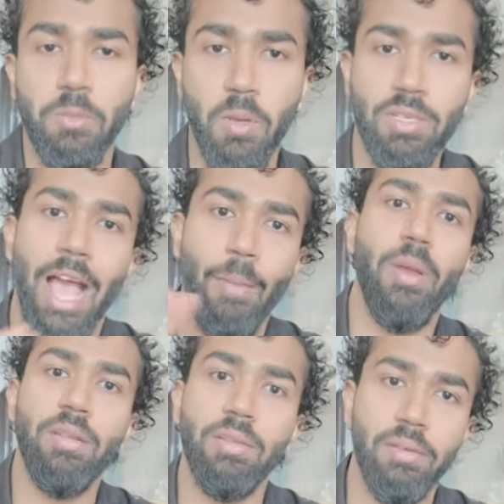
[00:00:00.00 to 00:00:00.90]
because I've
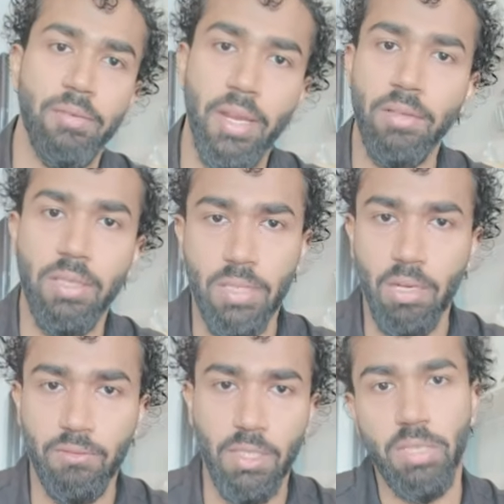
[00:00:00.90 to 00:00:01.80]
been running these kind
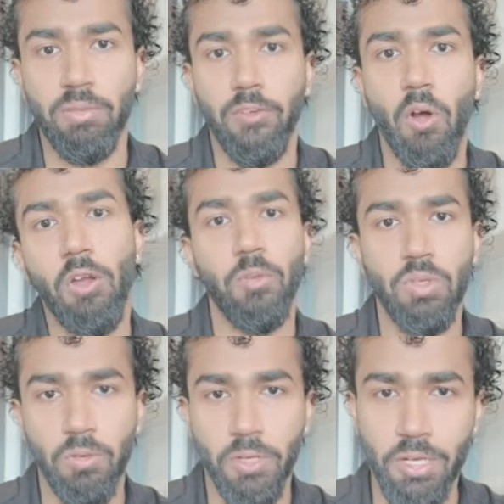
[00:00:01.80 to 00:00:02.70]
of systems for
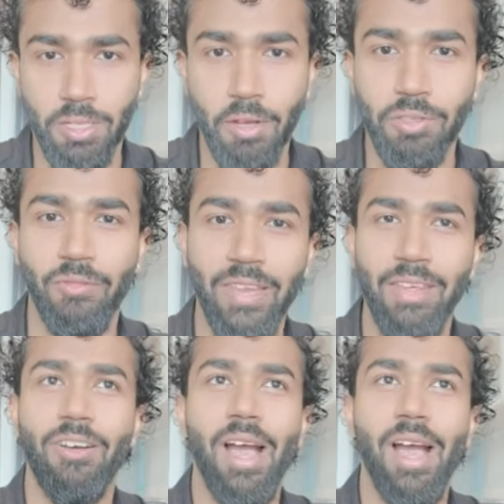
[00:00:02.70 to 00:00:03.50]
almost 2 years now. So whenever